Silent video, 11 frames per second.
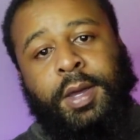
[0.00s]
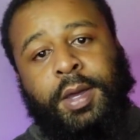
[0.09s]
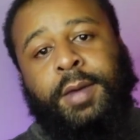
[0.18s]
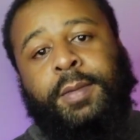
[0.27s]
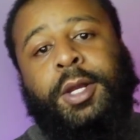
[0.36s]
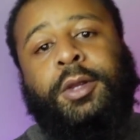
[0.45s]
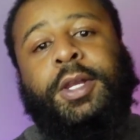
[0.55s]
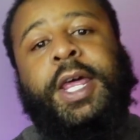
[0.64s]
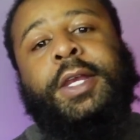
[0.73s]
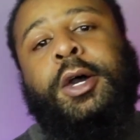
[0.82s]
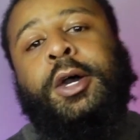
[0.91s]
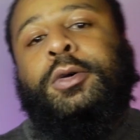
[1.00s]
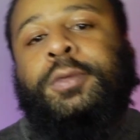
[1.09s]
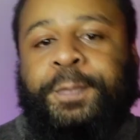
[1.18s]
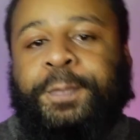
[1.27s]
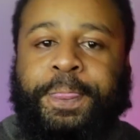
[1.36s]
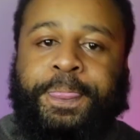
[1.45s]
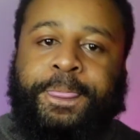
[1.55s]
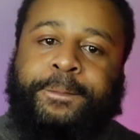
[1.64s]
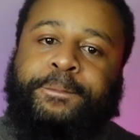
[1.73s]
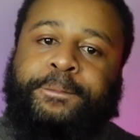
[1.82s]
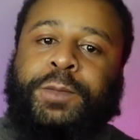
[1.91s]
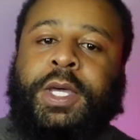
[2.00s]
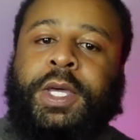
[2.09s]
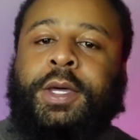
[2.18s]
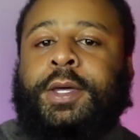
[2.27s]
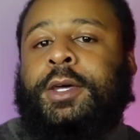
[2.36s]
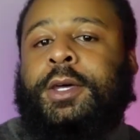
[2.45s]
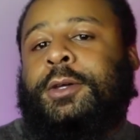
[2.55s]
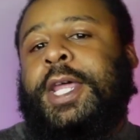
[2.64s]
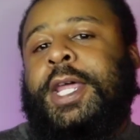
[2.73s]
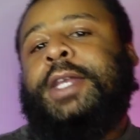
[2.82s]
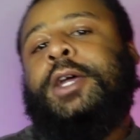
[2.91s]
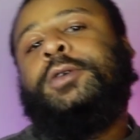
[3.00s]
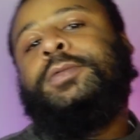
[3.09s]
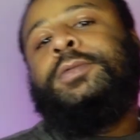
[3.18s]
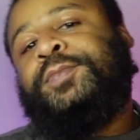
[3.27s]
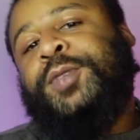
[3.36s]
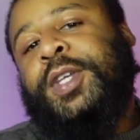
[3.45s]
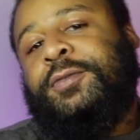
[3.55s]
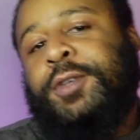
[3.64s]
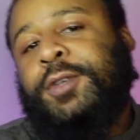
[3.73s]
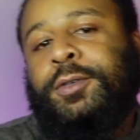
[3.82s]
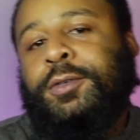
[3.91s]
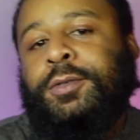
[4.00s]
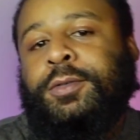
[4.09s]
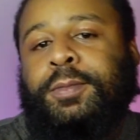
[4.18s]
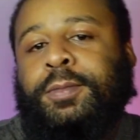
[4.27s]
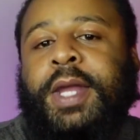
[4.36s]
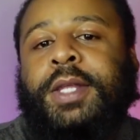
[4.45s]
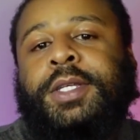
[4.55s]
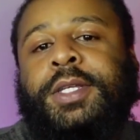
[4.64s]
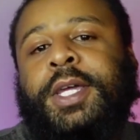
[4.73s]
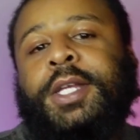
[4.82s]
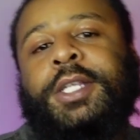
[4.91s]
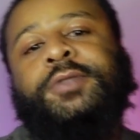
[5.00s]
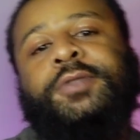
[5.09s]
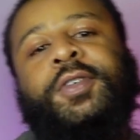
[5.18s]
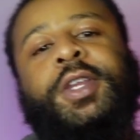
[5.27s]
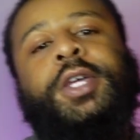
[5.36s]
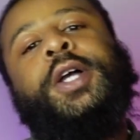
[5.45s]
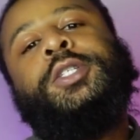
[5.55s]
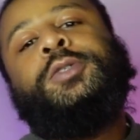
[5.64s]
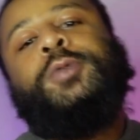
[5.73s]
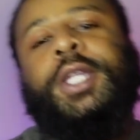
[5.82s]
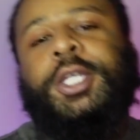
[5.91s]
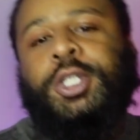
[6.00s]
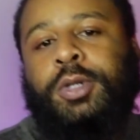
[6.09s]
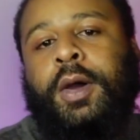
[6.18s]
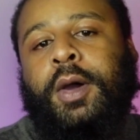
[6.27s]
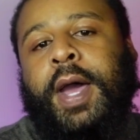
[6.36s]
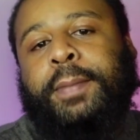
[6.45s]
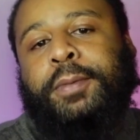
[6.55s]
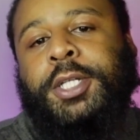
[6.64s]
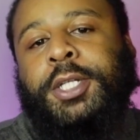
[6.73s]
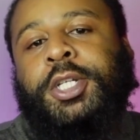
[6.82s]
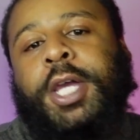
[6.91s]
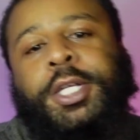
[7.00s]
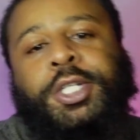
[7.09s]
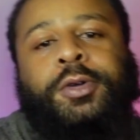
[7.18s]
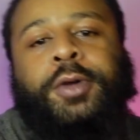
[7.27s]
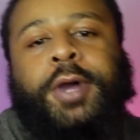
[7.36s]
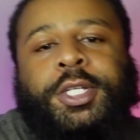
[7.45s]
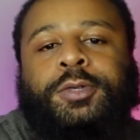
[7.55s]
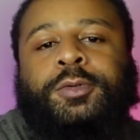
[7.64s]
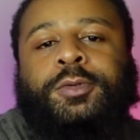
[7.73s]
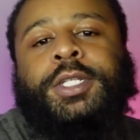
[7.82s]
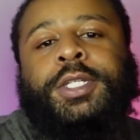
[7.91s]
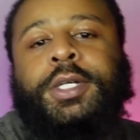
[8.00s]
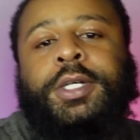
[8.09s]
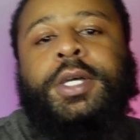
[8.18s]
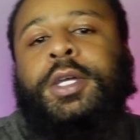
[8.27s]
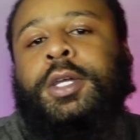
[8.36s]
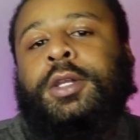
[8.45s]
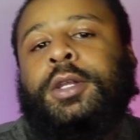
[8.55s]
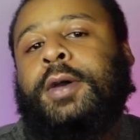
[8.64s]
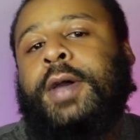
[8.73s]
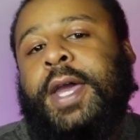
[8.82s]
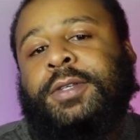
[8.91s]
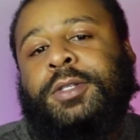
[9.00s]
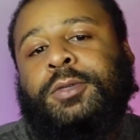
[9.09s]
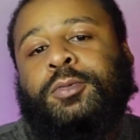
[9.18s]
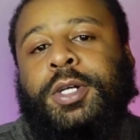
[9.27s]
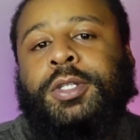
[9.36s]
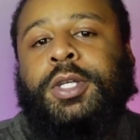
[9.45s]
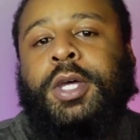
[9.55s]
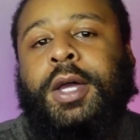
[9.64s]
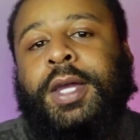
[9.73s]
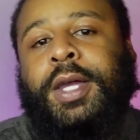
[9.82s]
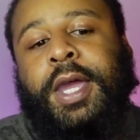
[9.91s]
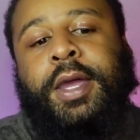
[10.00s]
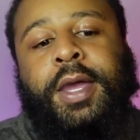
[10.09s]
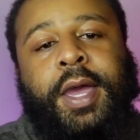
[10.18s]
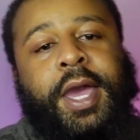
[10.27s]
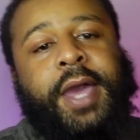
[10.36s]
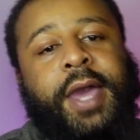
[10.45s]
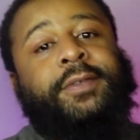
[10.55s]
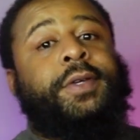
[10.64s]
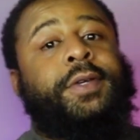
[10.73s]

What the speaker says: But on that note, if you made it to the end of this video, I just want to let you know I appreciate you. I just wanted to, have some real talk and have a